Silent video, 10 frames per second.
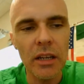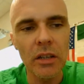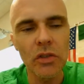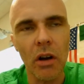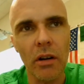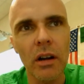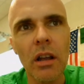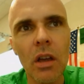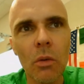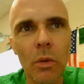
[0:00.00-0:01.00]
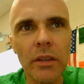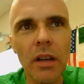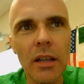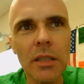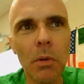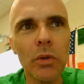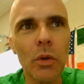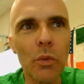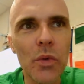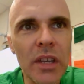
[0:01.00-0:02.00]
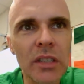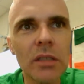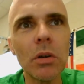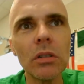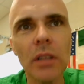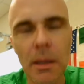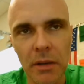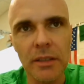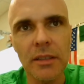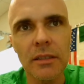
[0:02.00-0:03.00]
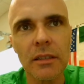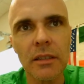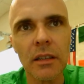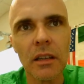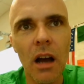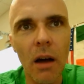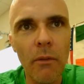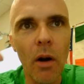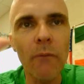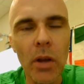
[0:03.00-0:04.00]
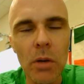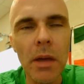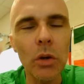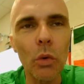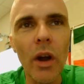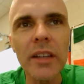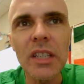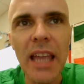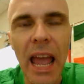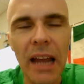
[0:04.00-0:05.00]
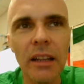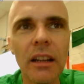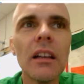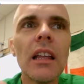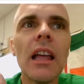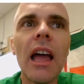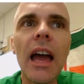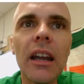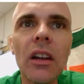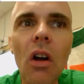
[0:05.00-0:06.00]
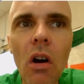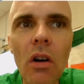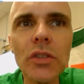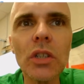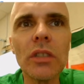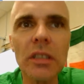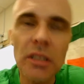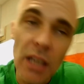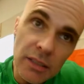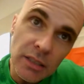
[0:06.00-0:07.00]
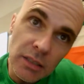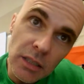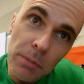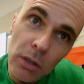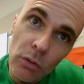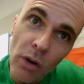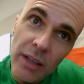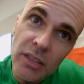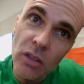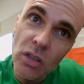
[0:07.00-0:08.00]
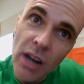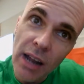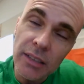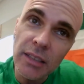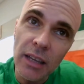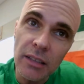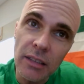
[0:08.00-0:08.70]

of the Canadian Charter when it talks about the reasonable limits of our fundamental rights in Canada. And it also discusses the Bill of Rights in the United